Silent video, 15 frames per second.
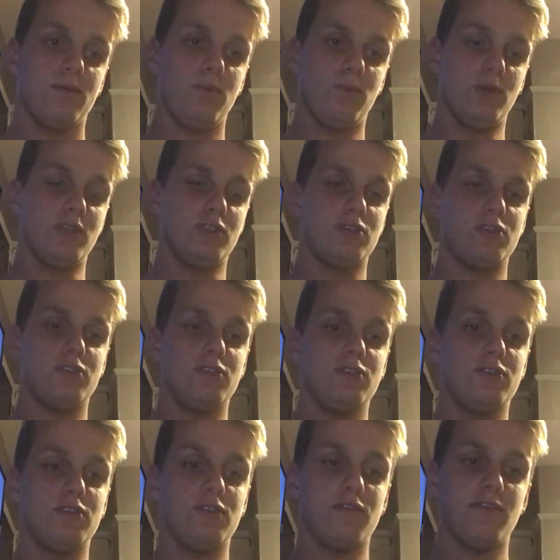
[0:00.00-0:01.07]
which
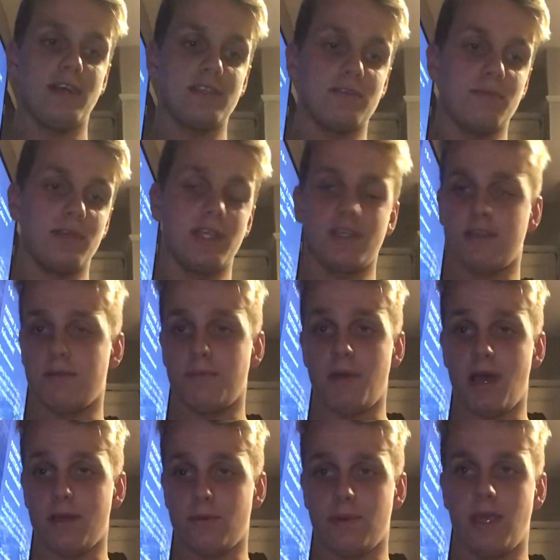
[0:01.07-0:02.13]
affected me in a
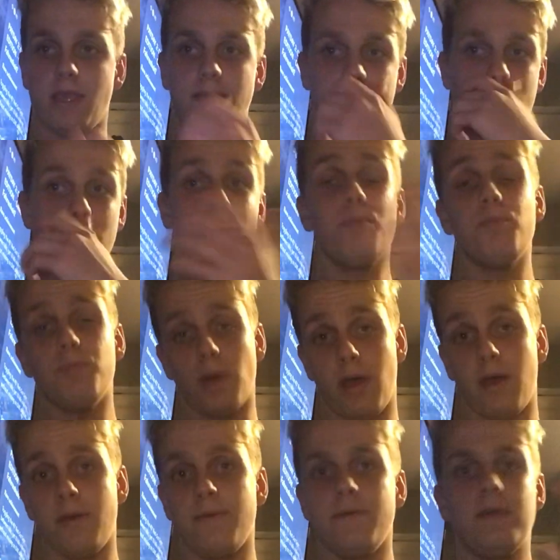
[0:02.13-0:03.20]
bad way.
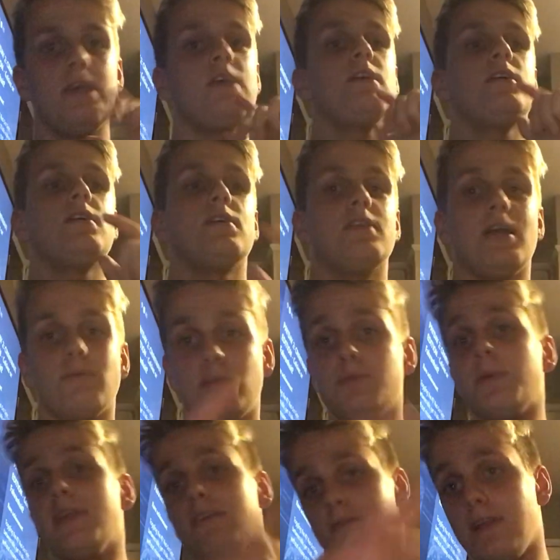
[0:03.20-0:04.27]
But now we
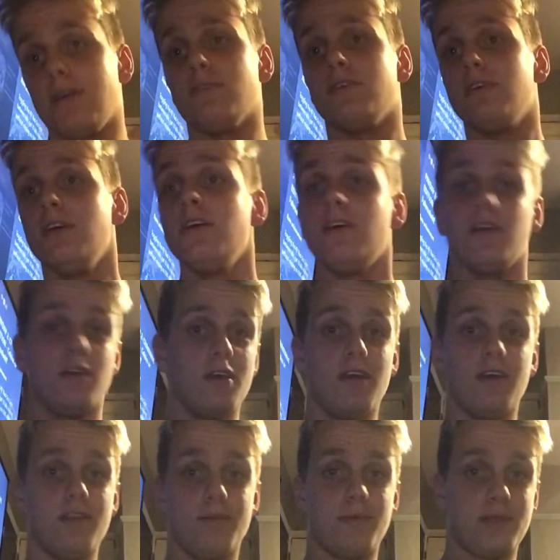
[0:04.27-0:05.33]
spin it around,
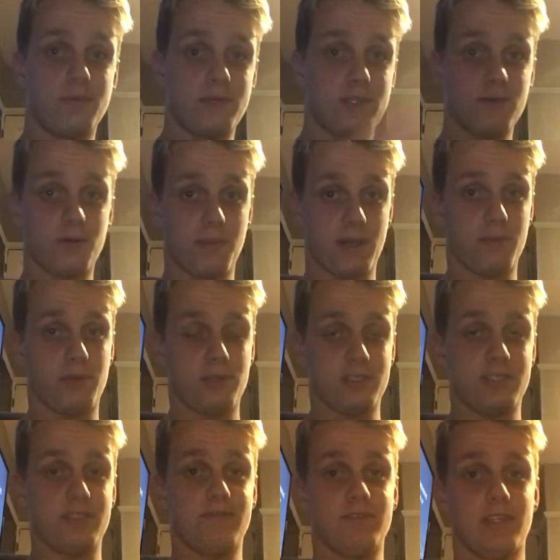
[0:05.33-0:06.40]
and I mean, we talk about the
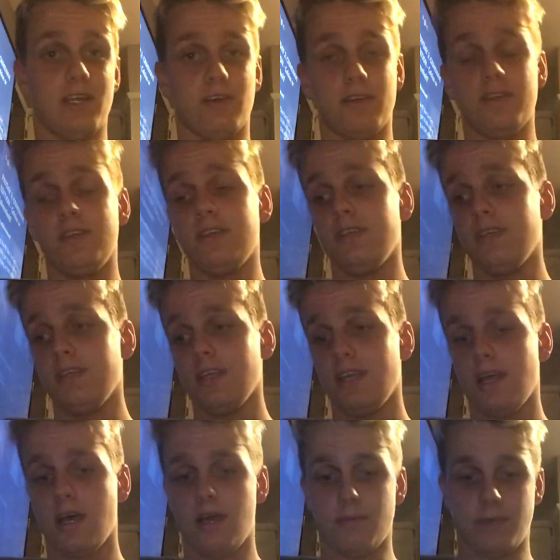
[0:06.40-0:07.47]
positives now.
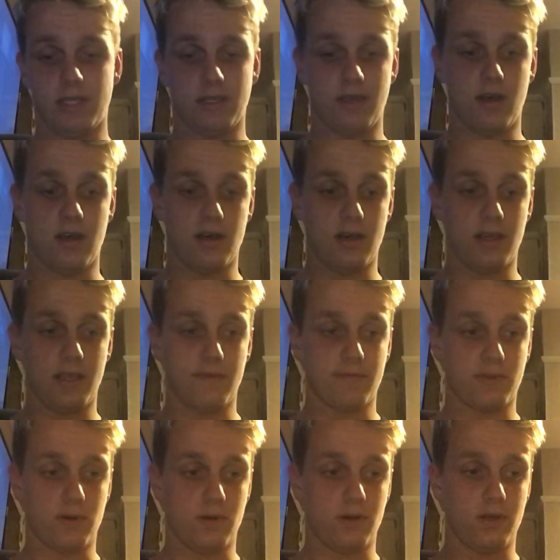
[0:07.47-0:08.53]
I mean, I've
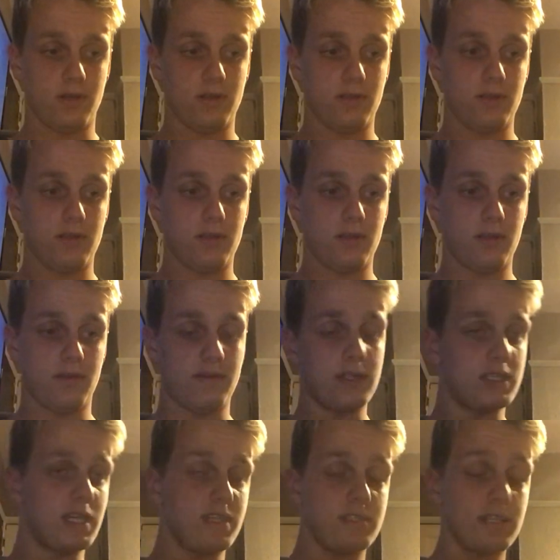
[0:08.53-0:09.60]
got a
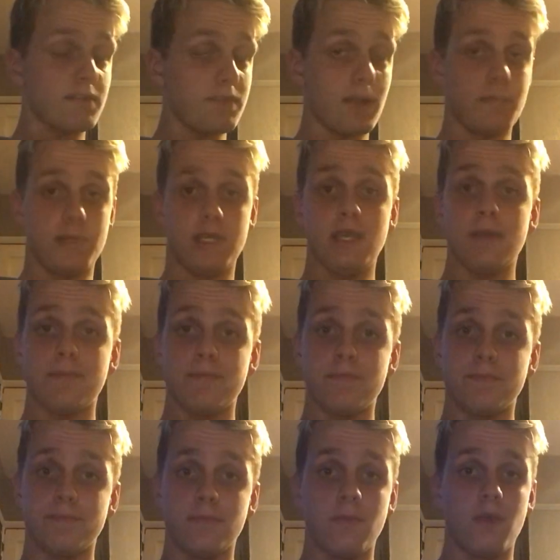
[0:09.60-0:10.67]
fantastic family.
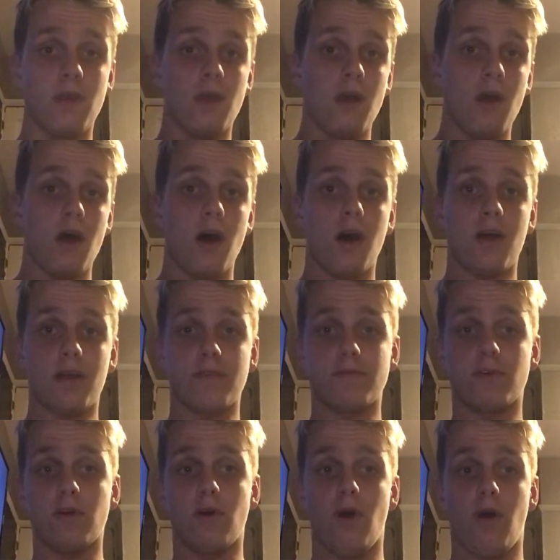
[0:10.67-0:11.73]
I've
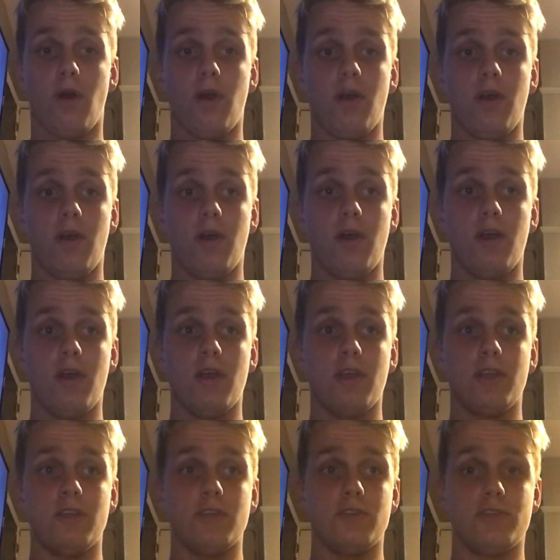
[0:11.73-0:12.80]
got
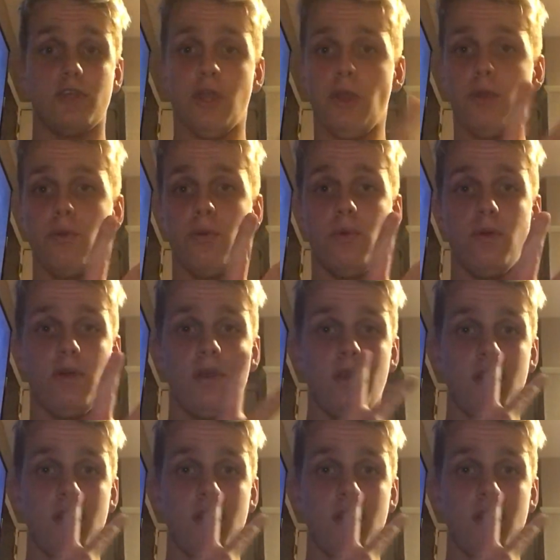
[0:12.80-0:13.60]
2